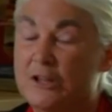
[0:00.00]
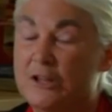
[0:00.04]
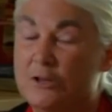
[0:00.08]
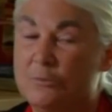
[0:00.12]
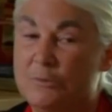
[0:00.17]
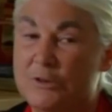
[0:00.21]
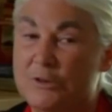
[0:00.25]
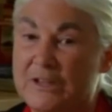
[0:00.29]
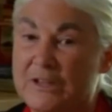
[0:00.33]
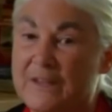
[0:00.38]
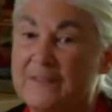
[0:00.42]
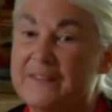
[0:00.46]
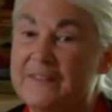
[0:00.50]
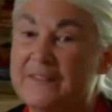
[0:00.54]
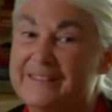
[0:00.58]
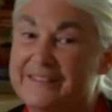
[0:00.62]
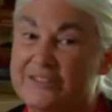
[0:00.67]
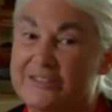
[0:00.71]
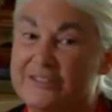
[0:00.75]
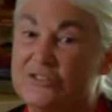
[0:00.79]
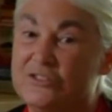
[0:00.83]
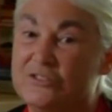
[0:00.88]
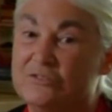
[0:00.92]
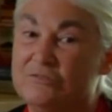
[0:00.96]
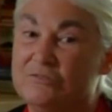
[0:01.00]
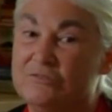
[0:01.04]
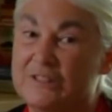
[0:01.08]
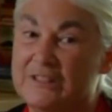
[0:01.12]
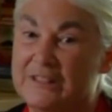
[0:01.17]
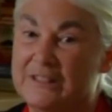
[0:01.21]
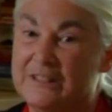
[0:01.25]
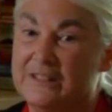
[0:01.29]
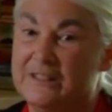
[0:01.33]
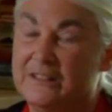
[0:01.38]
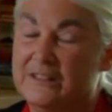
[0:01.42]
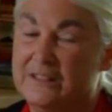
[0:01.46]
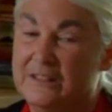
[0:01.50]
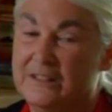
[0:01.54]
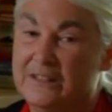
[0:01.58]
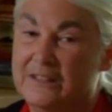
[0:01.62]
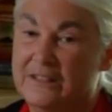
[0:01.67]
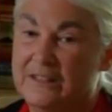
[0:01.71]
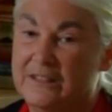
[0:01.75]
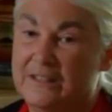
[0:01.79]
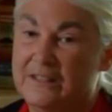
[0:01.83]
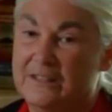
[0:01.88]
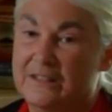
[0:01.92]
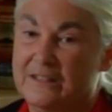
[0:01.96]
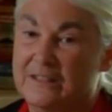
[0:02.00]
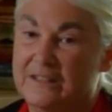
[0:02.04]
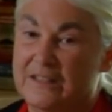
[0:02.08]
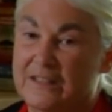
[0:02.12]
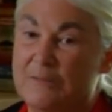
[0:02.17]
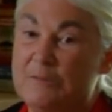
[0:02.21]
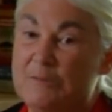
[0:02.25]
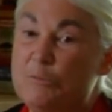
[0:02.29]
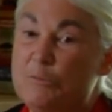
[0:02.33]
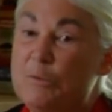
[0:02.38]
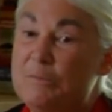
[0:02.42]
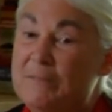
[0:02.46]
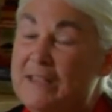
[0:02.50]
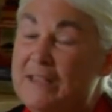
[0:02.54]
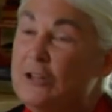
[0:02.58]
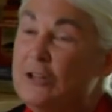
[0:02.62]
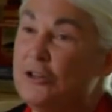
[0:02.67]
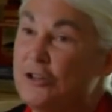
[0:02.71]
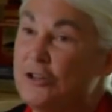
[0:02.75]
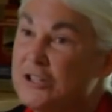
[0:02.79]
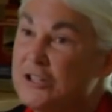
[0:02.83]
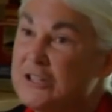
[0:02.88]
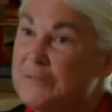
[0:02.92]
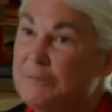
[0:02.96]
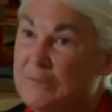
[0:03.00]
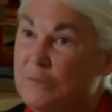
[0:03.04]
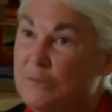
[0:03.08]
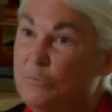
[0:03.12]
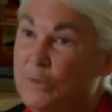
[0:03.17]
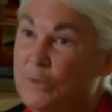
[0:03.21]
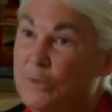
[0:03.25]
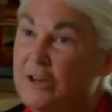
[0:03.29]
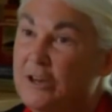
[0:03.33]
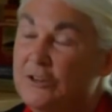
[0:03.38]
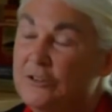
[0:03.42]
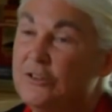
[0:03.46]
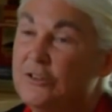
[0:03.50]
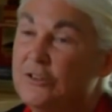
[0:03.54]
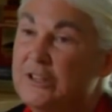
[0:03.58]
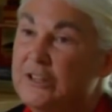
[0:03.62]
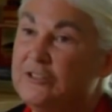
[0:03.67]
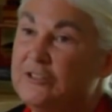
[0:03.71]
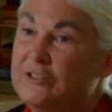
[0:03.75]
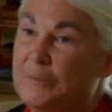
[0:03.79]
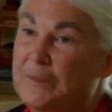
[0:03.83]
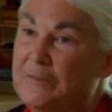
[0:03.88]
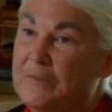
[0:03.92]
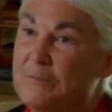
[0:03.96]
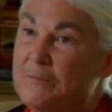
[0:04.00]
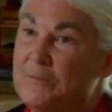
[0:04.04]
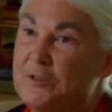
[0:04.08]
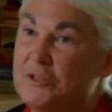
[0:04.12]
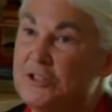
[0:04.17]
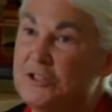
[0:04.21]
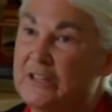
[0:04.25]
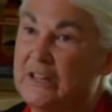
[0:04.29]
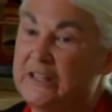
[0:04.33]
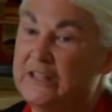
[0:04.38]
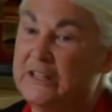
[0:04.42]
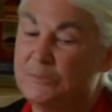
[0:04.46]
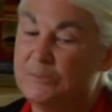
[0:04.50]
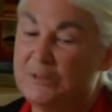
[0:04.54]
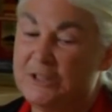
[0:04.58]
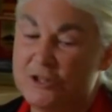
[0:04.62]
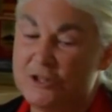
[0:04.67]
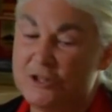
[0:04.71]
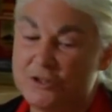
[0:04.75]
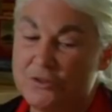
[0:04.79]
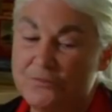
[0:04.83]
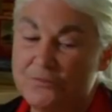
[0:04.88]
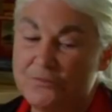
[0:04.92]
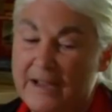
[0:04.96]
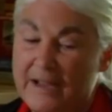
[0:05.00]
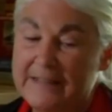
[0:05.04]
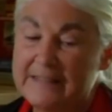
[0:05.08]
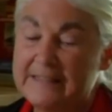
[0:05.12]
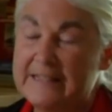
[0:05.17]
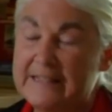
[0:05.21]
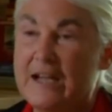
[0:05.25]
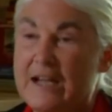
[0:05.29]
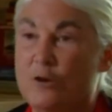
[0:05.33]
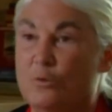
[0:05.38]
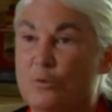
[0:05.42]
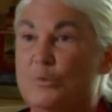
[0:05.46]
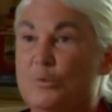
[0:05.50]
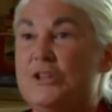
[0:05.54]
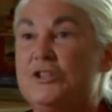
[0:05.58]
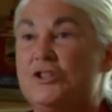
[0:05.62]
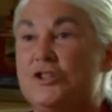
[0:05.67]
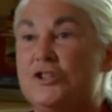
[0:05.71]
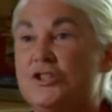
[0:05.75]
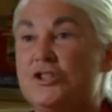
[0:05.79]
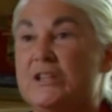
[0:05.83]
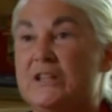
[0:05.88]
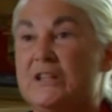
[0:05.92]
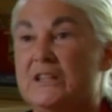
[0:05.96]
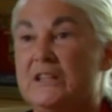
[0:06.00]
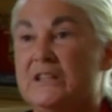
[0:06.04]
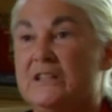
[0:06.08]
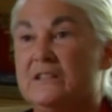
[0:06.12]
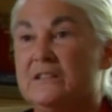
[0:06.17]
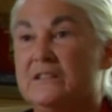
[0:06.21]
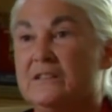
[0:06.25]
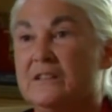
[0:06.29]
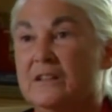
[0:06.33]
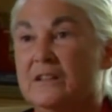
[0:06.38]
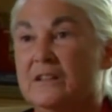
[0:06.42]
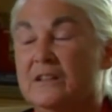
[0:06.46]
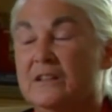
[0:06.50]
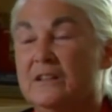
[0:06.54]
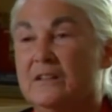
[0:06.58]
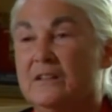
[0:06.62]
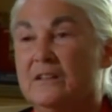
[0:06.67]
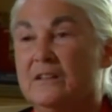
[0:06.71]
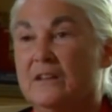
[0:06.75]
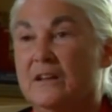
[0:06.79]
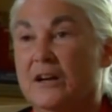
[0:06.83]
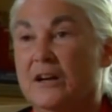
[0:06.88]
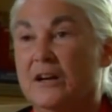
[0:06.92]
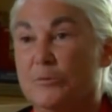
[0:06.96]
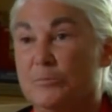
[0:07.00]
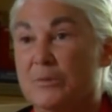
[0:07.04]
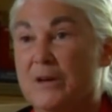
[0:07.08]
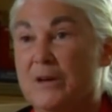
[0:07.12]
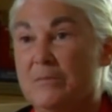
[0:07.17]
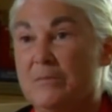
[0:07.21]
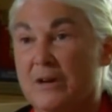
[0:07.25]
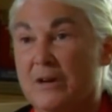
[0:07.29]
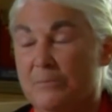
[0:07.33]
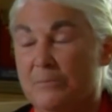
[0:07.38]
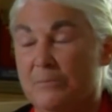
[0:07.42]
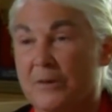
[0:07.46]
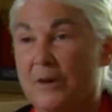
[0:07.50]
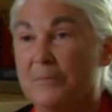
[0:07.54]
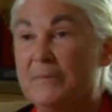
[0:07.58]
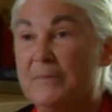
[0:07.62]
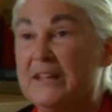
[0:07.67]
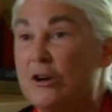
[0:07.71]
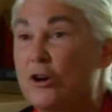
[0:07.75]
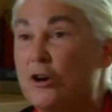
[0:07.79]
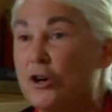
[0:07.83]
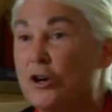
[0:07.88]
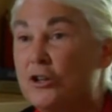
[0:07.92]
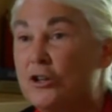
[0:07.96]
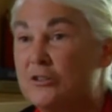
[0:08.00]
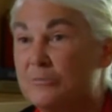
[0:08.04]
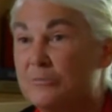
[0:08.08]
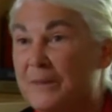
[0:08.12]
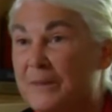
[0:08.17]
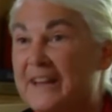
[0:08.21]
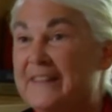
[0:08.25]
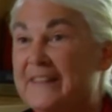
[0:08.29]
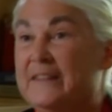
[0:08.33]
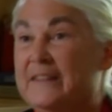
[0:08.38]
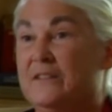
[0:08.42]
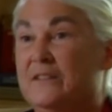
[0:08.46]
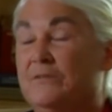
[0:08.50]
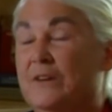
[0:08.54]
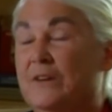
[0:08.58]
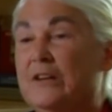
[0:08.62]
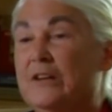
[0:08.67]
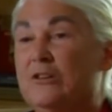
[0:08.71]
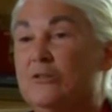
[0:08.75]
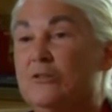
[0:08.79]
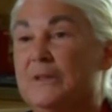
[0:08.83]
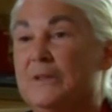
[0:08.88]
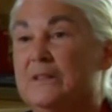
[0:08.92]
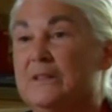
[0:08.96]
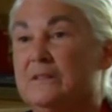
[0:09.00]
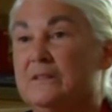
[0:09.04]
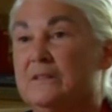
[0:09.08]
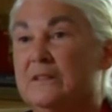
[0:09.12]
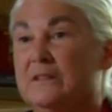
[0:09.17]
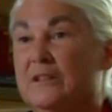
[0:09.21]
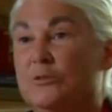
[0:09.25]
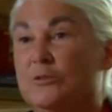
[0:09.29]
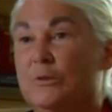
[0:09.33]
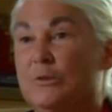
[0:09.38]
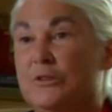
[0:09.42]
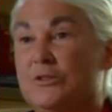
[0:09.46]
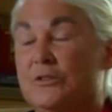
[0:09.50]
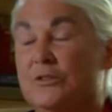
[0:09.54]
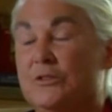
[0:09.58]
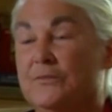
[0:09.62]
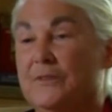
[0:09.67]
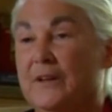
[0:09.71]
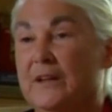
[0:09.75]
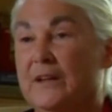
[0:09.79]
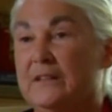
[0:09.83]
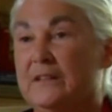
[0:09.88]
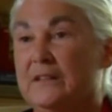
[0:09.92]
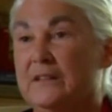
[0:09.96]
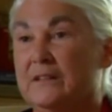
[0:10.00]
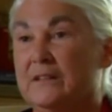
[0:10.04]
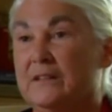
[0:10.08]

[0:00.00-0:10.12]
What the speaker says: which I think is really, I mean, we may learn something, we are learning something from the genetics because you're finding out which genes are being hurt by the environment, is what you're finding.